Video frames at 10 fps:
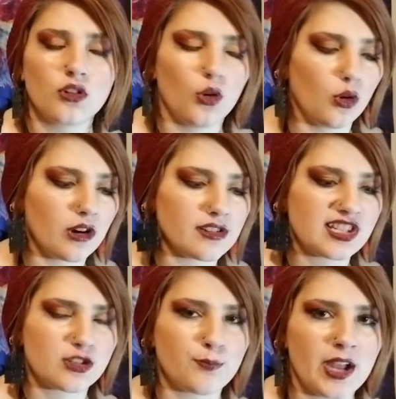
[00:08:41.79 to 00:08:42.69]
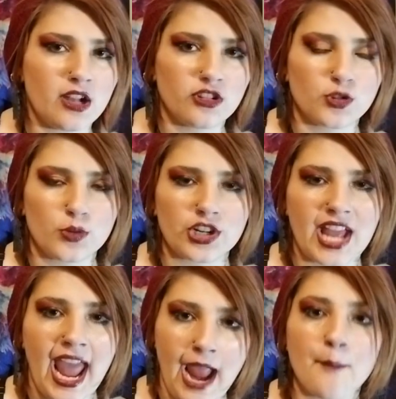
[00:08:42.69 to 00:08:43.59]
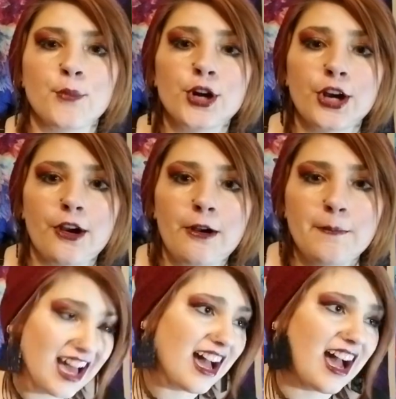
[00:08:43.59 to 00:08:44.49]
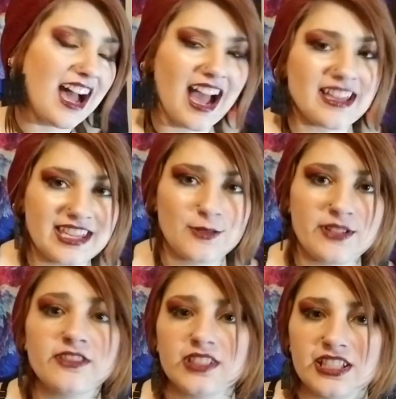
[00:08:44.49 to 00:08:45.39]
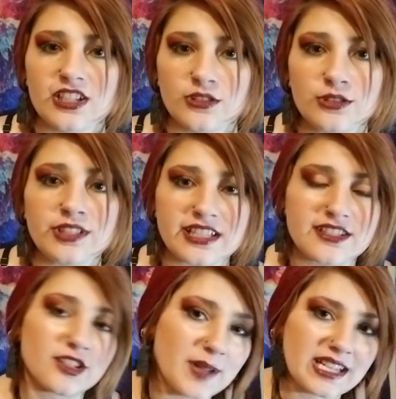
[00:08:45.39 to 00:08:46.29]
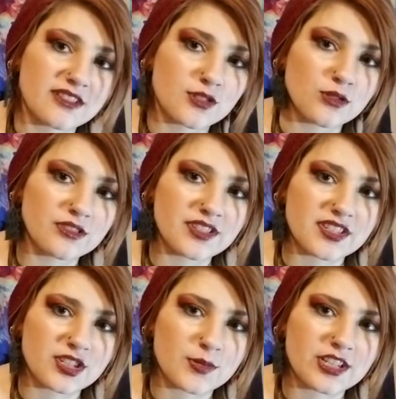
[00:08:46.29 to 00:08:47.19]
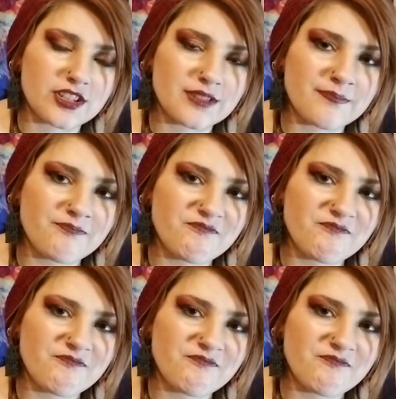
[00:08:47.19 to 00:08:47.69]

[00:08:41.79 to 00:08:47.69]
or spell the word hamburger, I think we really know who needs to go back to school in this situation.